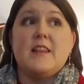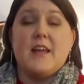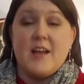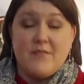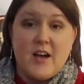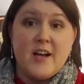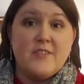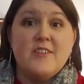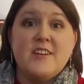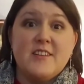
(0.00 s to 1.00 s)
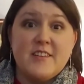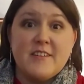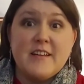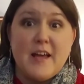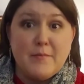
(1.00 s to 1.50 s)
They have
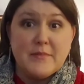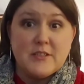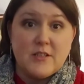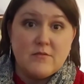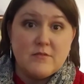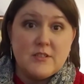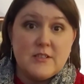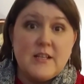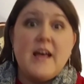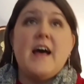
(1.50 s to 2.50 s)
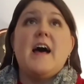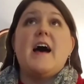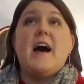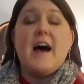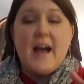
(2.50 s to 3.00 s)
130 episodes.
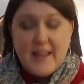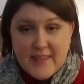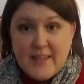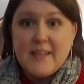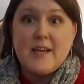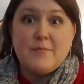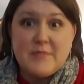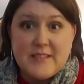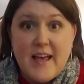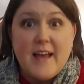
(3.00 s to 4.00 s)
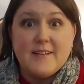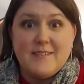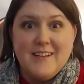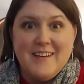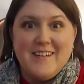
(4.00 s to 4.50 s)
I think I'm set
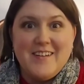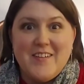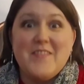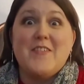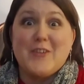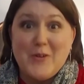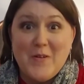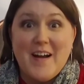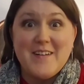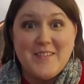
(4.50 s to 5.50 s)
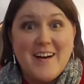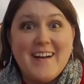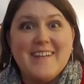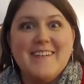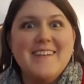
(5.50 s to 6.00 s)
for quite a
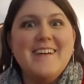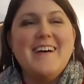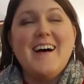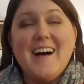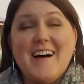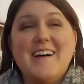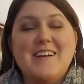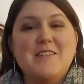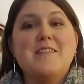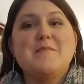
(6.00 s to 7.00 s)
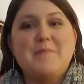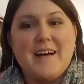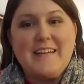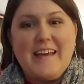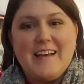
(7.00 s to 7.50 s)
while on
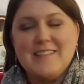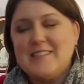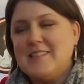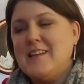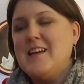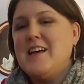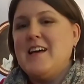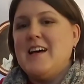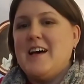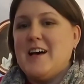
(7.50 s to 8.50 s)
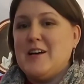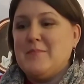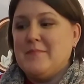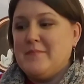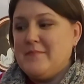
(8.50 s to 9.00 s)
podcasts.
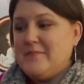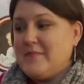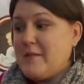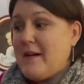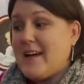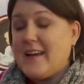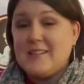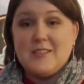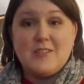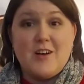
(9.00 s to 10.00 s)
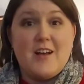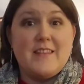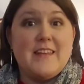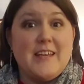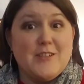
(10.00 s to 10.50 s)
The podcast is called
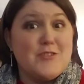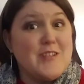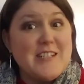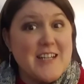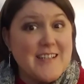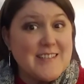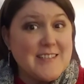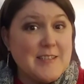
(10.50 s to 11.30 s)
The History Chicks.